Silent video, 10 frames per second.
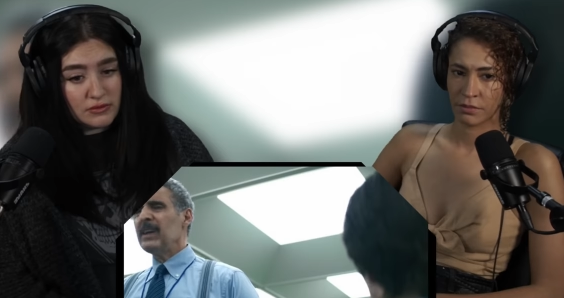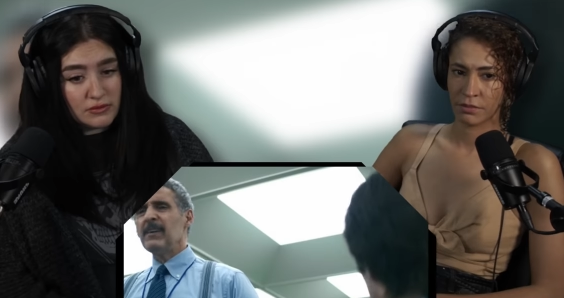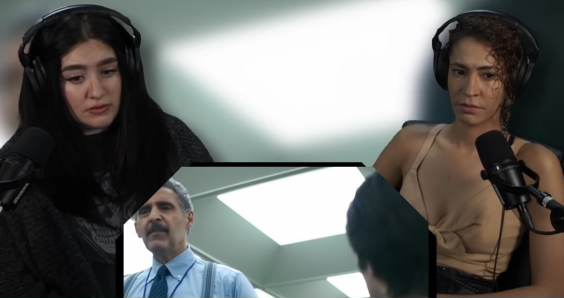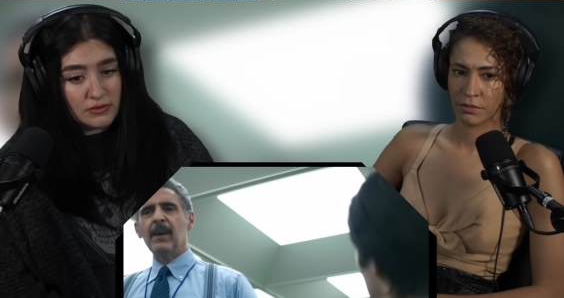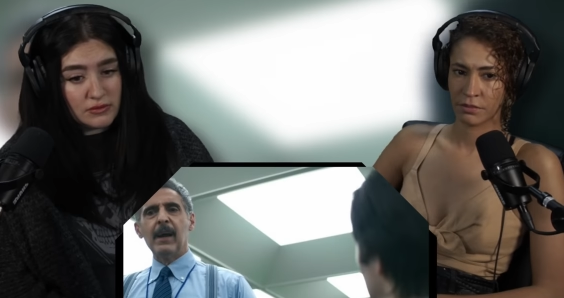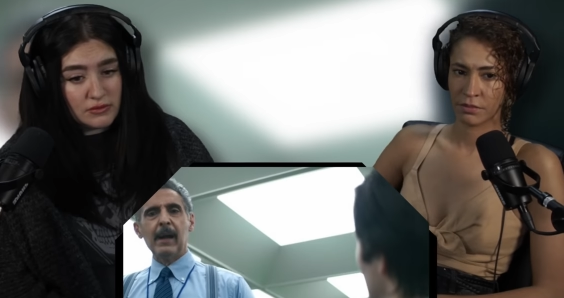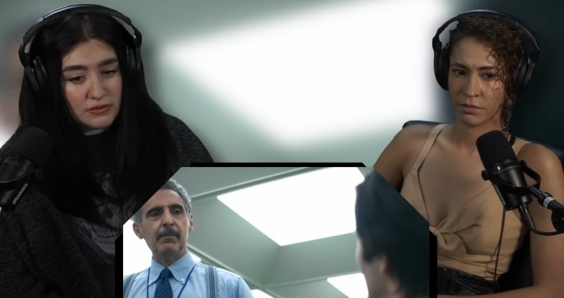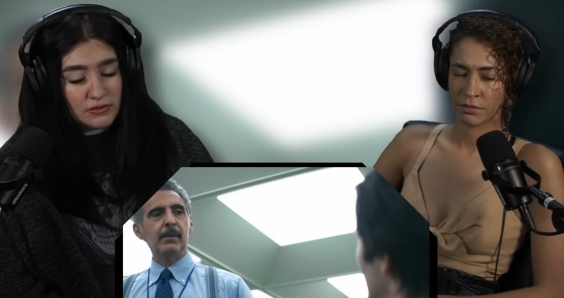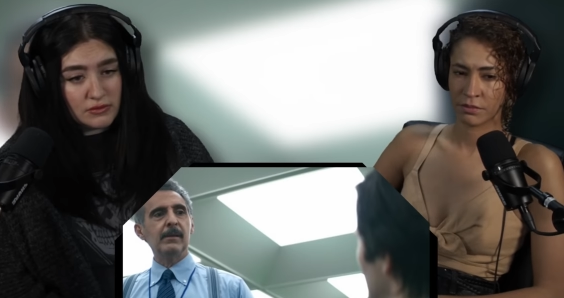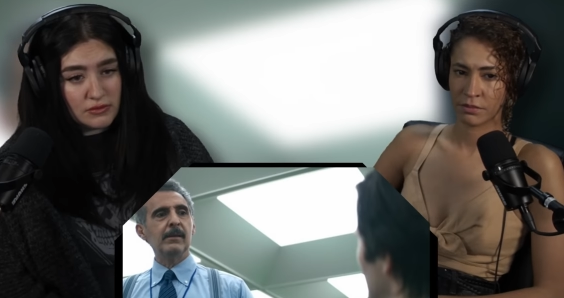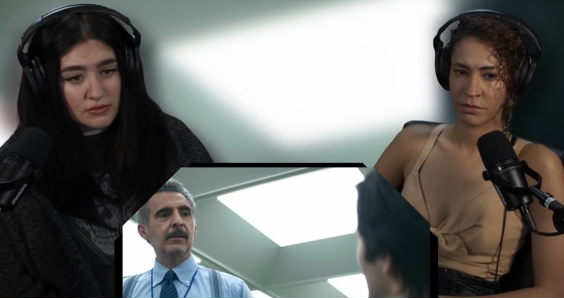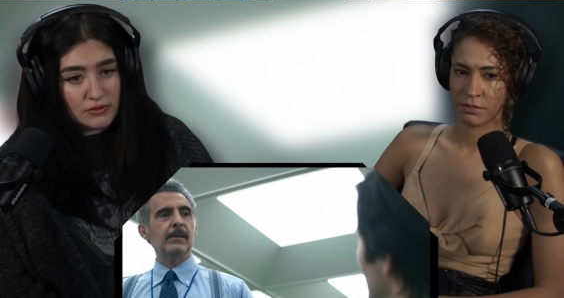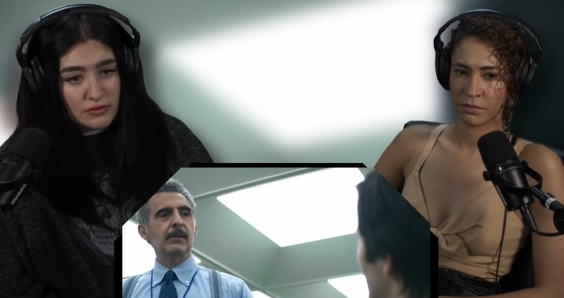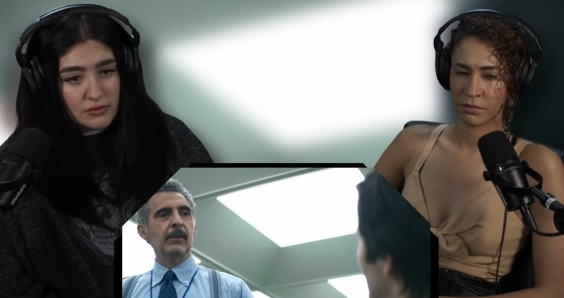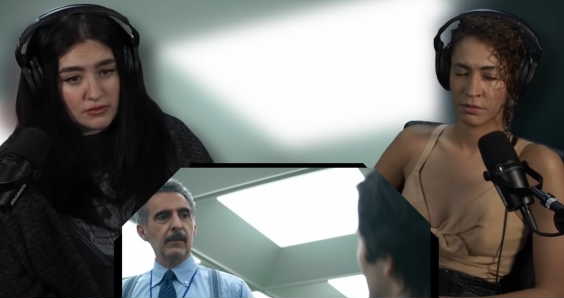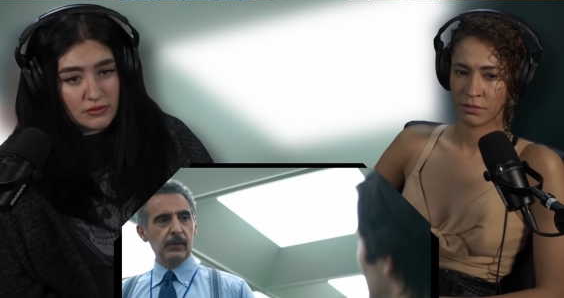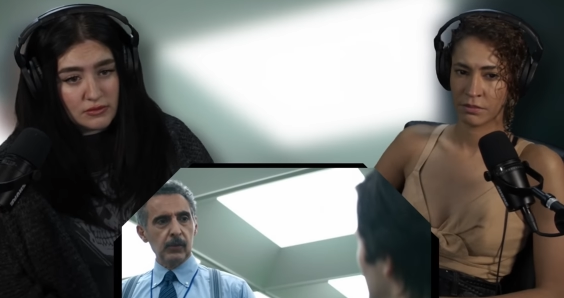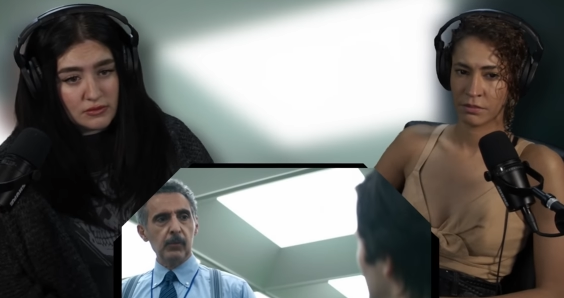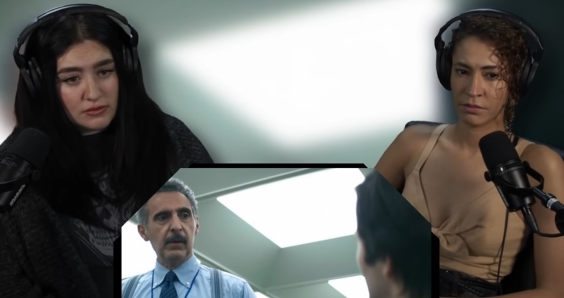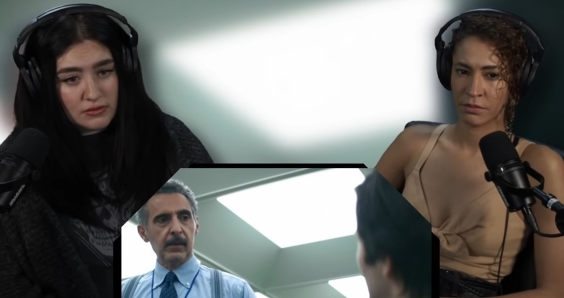Speaker 1: Whatever happened to the
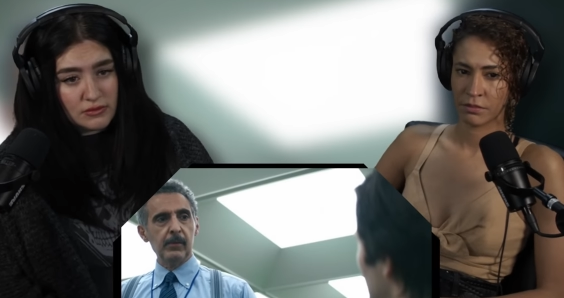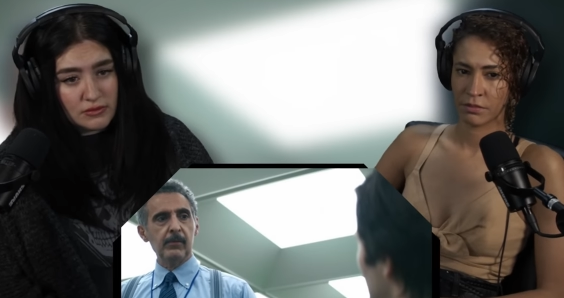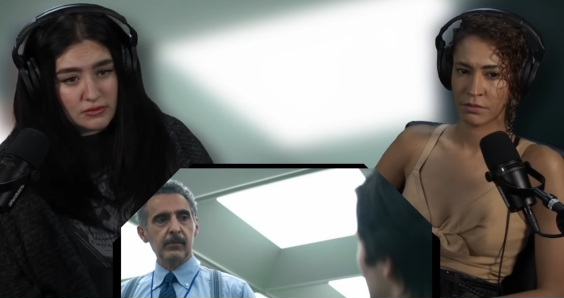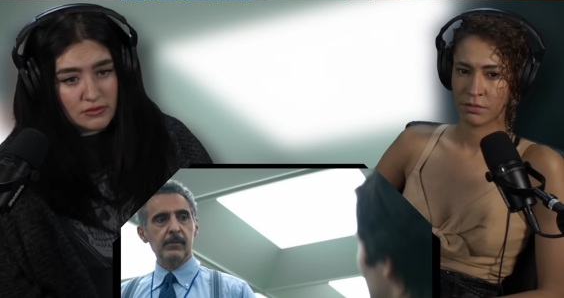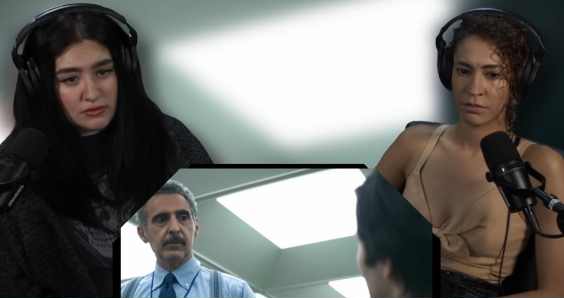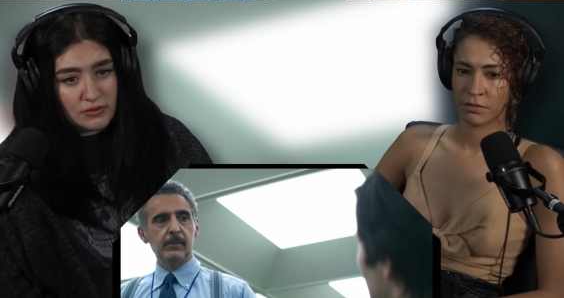soap labels?